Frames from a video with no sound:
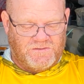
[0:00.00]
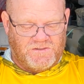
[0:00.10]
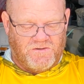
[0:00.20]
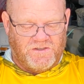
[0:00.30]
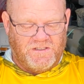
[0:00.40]

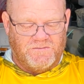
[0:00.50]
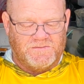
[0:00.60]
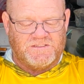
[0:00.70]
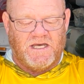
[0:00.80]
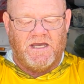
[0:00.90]
turning them
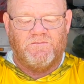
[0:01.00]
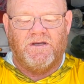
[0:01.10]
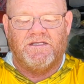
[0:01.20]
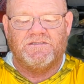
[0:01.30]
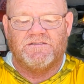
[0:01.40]

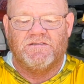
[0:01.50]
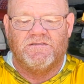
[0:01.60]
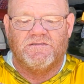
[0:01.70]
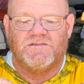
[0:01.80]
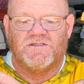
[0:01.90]
sideways
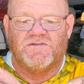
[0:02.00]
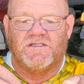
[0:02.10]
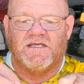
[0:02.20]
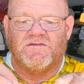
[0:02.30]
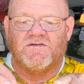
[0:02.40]
so
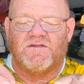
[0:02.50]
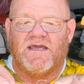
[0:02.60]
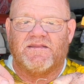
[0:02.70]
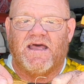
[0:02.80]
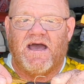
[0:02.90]
that they look
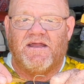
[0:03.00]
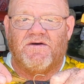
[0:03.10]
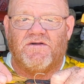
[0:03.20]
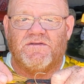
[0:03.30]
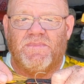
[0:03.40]
like that
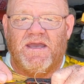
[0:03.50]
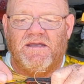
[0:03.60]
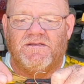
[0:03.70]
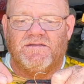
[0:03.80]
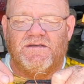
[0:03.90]
on the
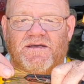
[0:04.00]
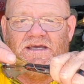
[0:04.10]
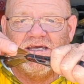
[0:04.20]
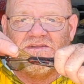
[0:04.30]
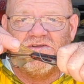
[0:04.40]
bait,
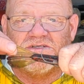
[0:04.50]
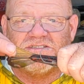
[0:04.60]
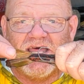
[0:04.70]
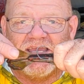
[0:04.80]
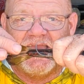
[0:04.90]
it
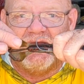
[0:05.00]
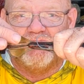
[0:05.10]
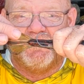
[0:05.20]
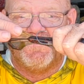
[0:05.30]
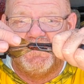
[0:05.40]
looks like a
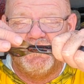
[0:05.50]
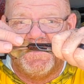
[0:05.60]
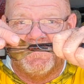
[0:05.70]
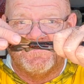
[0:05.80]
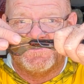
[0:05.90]

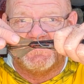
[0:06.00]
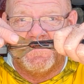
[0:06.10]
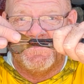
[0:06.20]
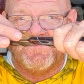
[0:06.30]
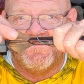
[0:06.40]
bluegill
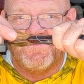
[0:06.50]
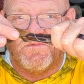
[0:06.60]
swimming through the